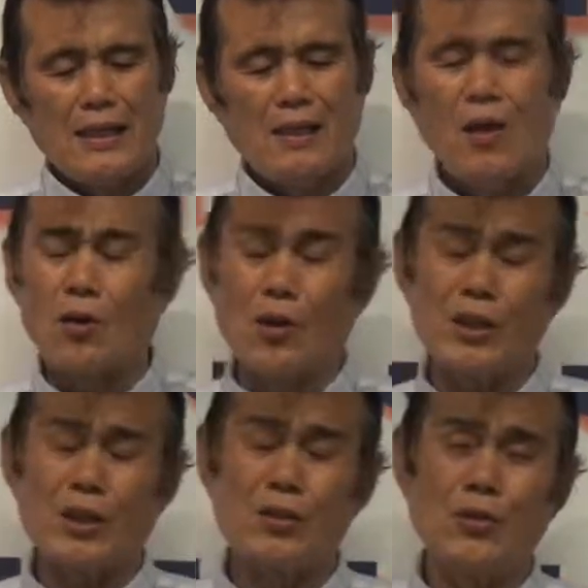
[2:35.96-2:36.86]

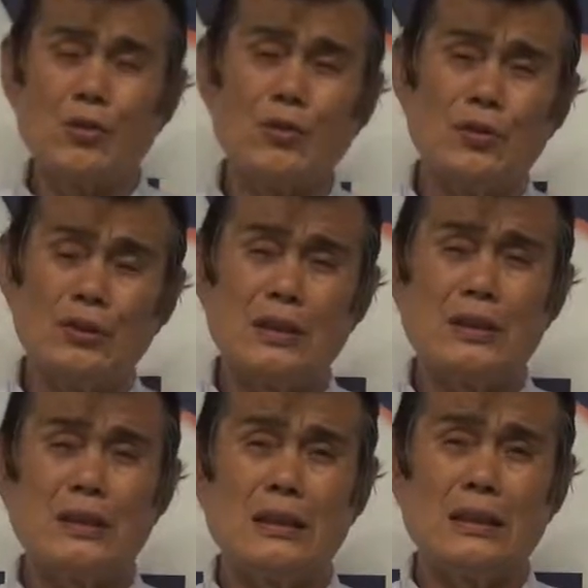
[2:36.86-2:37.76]
according to,
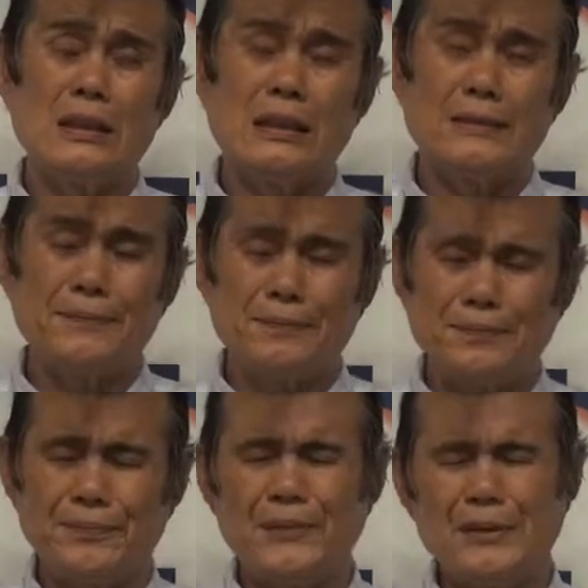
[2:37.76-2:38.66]

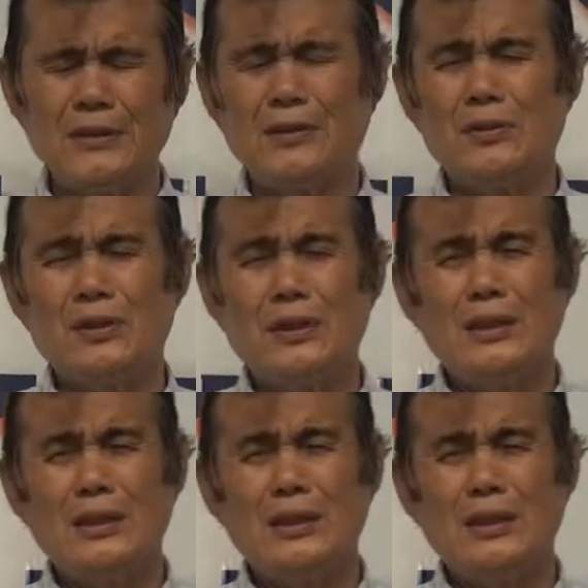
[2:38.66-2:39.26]
you know,